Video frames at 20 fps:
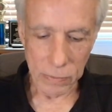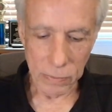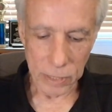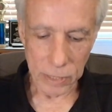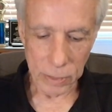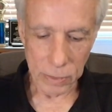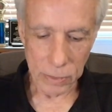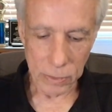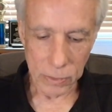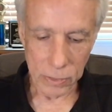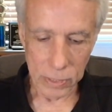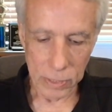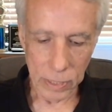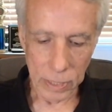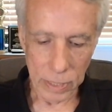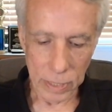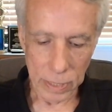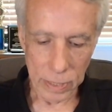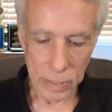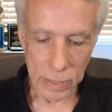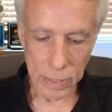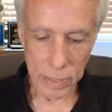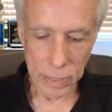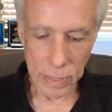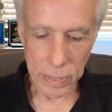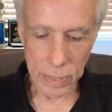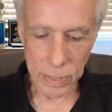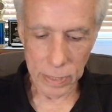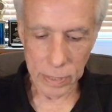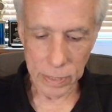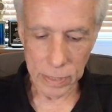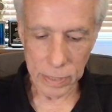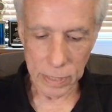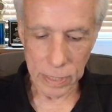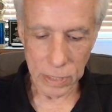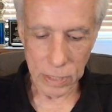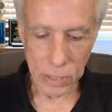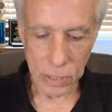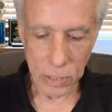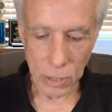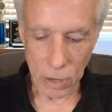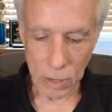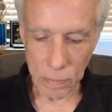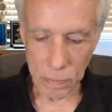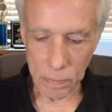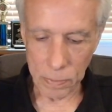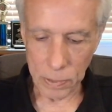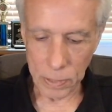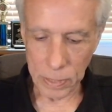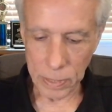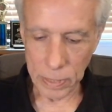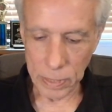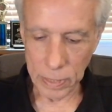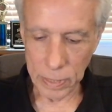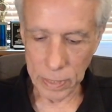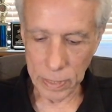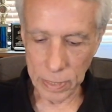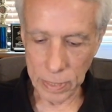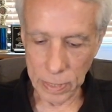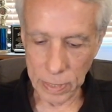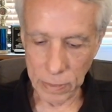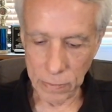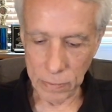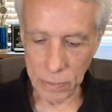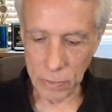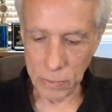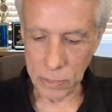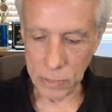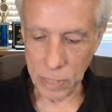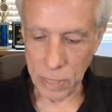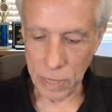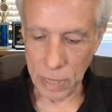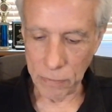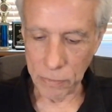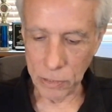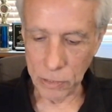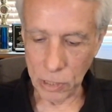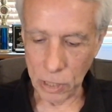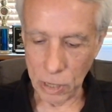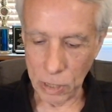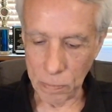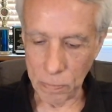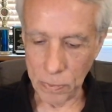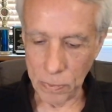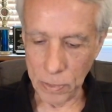We used C sharp, we used an F sharp,